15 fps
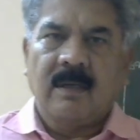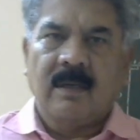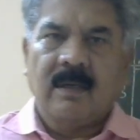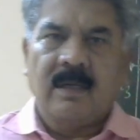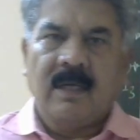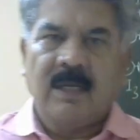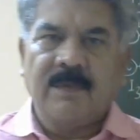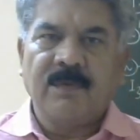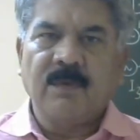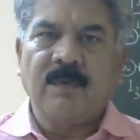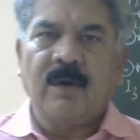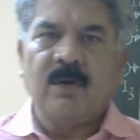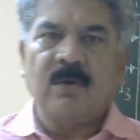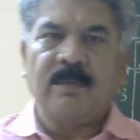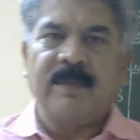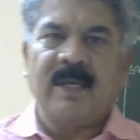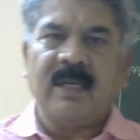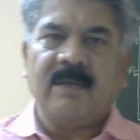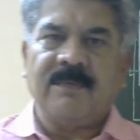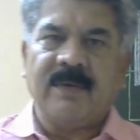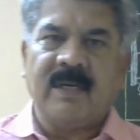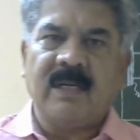If you want to make
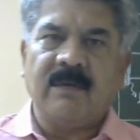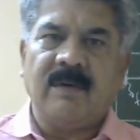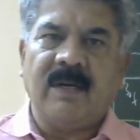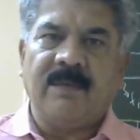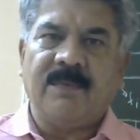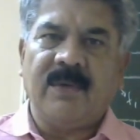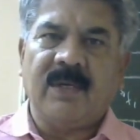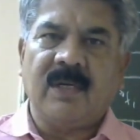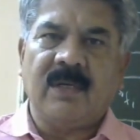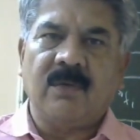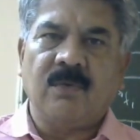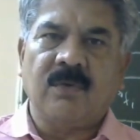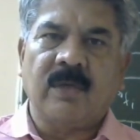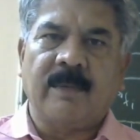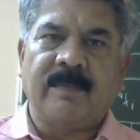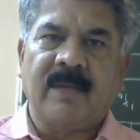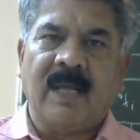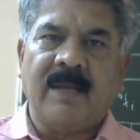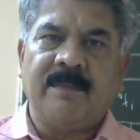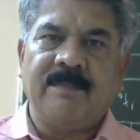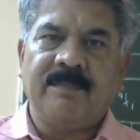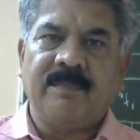effective and efficient use of
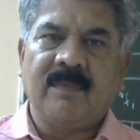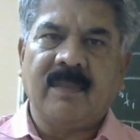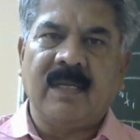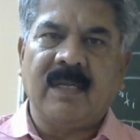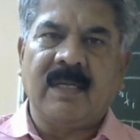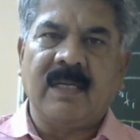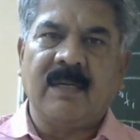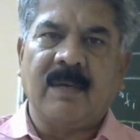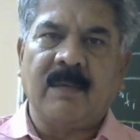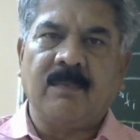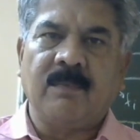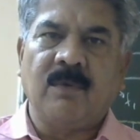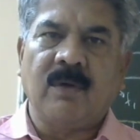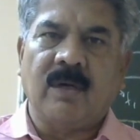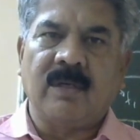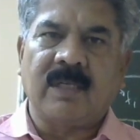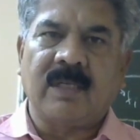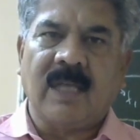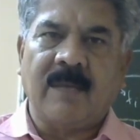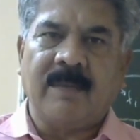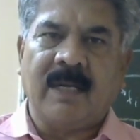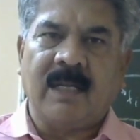time, then read my book on
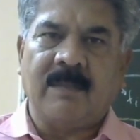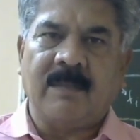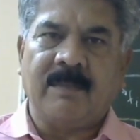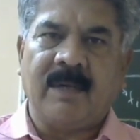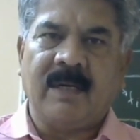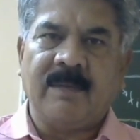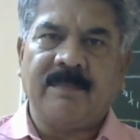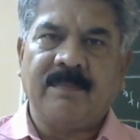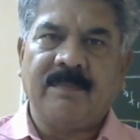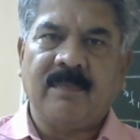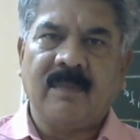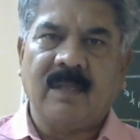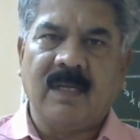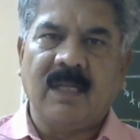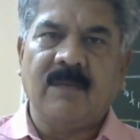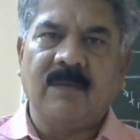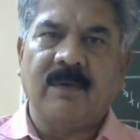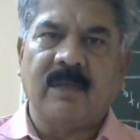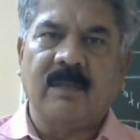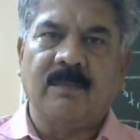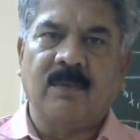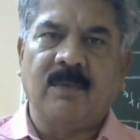time management. The link for
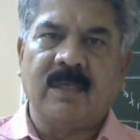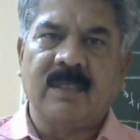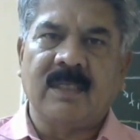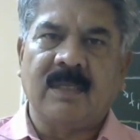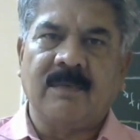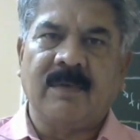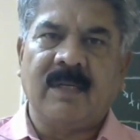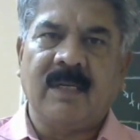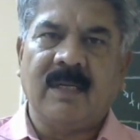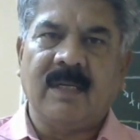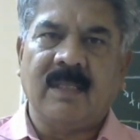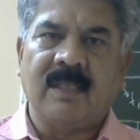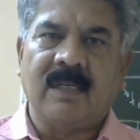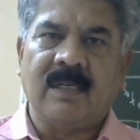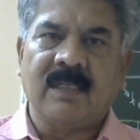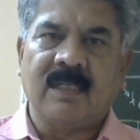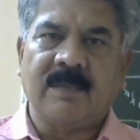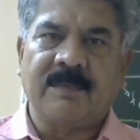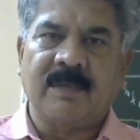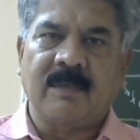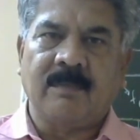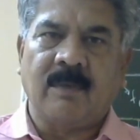the book is given in the
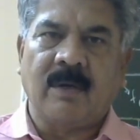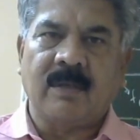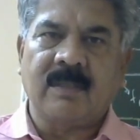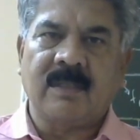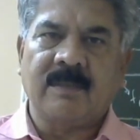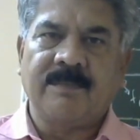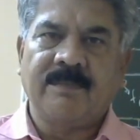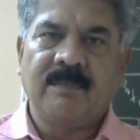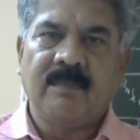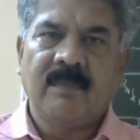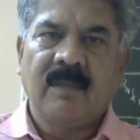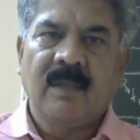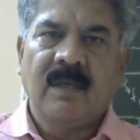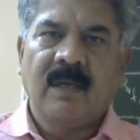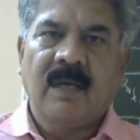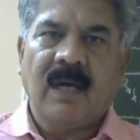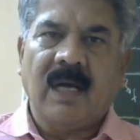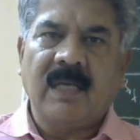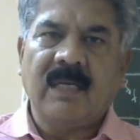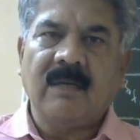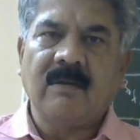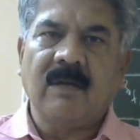description box. I
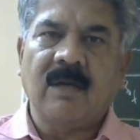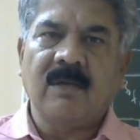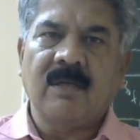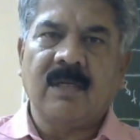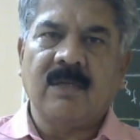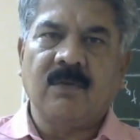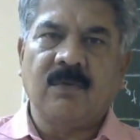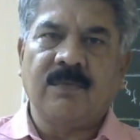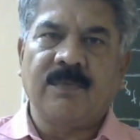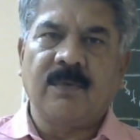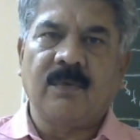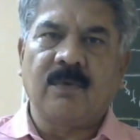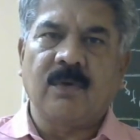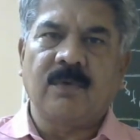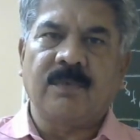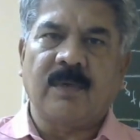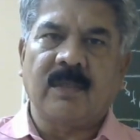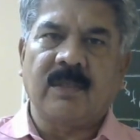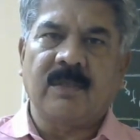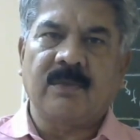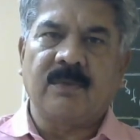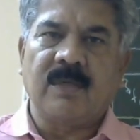have launched a useful course for the
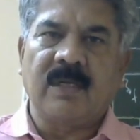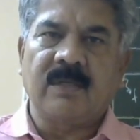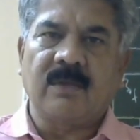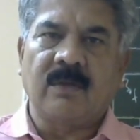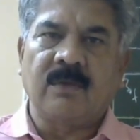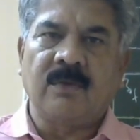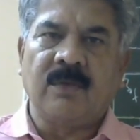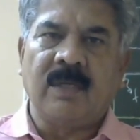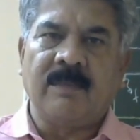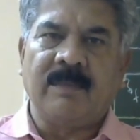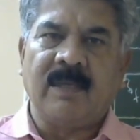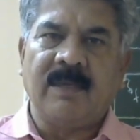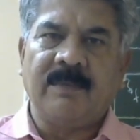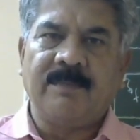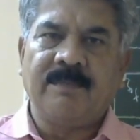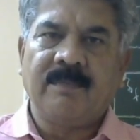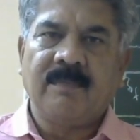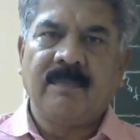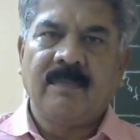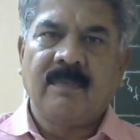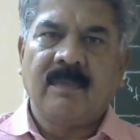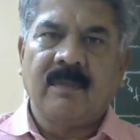students on UDEMY.
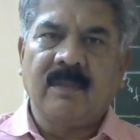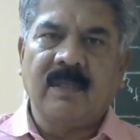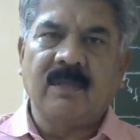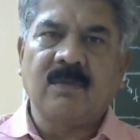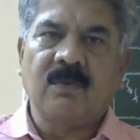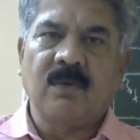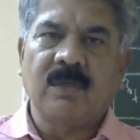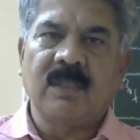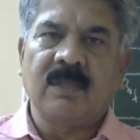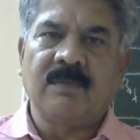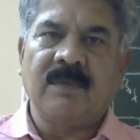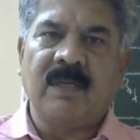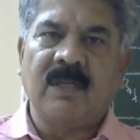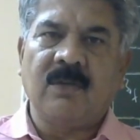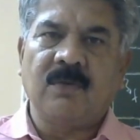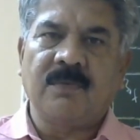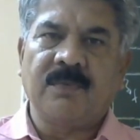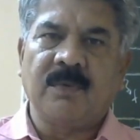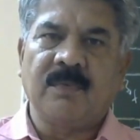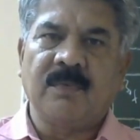This course is very useful for